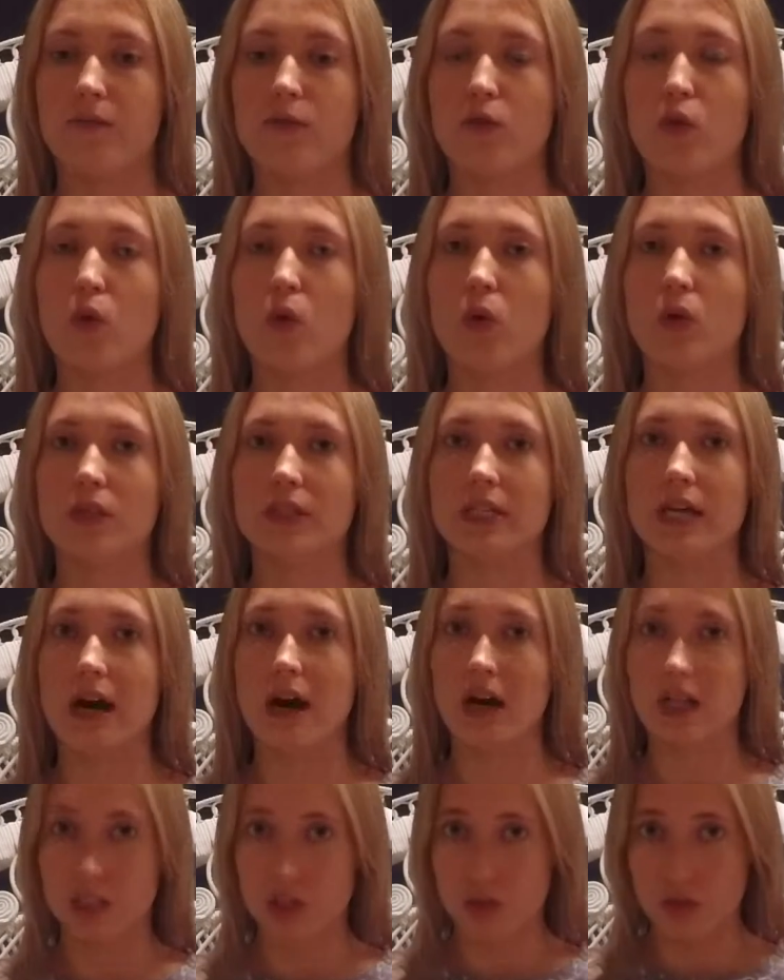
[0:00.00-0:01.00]
for the
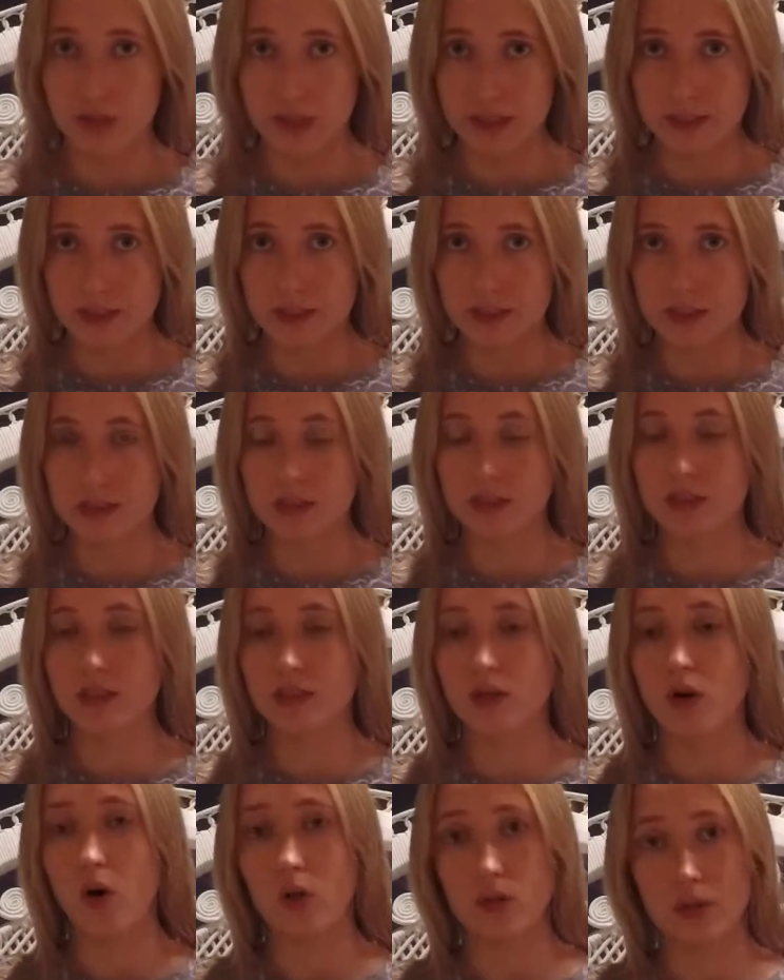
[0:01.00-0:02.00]
hard
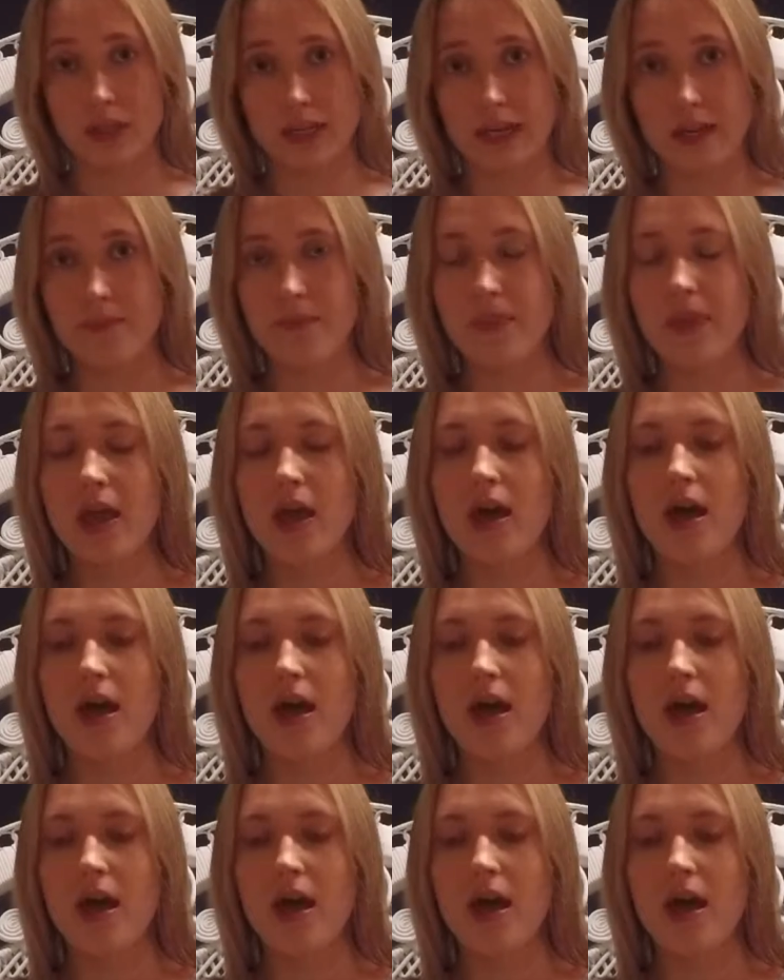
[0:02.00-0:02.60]
crystals only,